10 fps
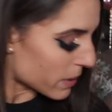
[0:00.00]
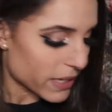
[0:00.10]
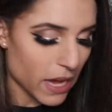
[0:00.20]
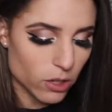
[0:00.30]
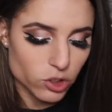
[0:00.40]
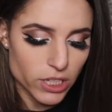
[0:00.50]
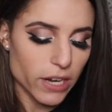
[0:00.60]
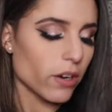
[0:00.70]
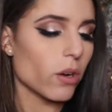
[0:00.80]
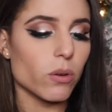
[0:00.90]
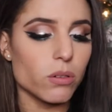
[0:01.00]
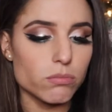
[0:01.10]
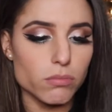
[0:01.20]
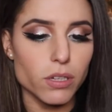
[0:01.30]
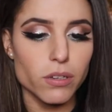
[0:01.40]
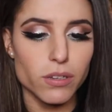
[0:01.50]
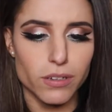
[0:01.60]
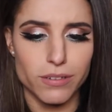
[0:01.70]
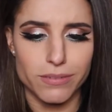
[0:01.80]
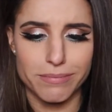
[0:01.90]
my couch, Arrow.
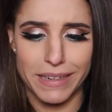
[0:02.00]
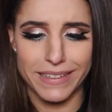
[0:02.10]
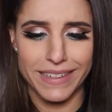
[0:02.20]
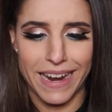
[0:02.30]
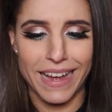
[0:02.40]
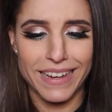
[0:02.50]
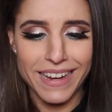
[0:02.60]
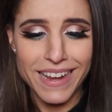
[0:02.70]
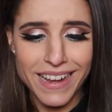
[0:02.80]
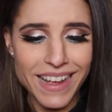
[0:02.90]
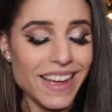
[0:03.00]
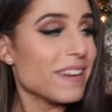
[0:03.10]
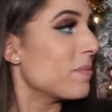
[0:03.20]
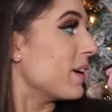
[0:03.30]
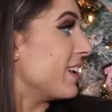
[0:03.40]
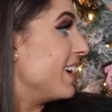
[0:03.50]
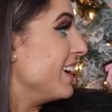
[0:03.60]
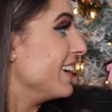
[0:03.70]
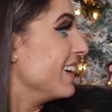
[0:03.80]
Oh my God. Hi, buddy.